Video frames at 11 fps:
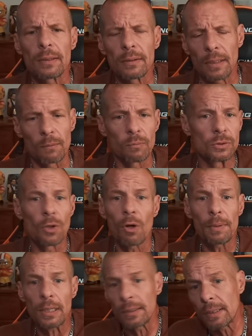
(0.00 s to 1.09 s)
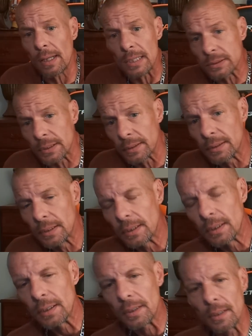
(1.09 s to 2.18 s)
Like, was nobody getting none of that shit.
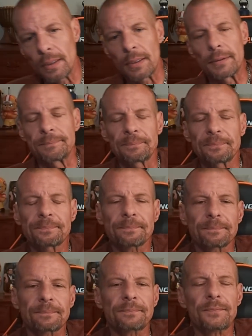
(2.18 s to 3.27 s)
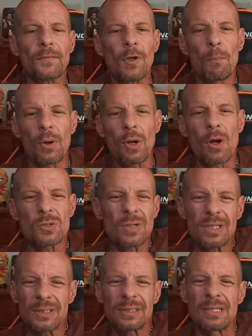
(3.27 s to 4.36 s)
But also,
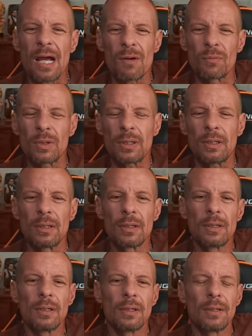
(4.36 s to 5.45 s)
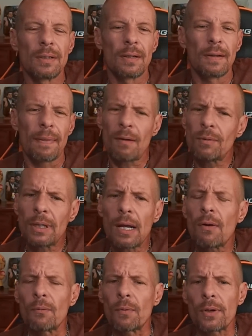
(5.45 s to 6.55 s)
that's just not really
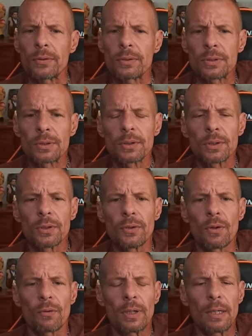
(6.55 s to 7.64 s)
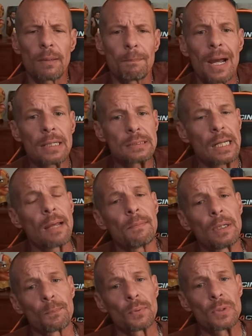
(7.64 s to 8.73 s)
how it worked, in my time
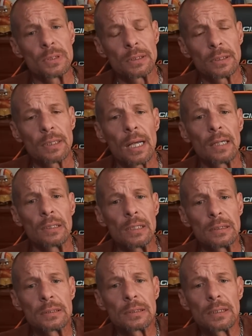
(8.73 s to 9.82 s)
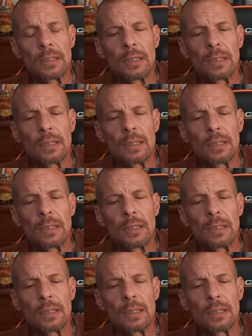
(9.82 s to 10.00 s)
in prison, at least.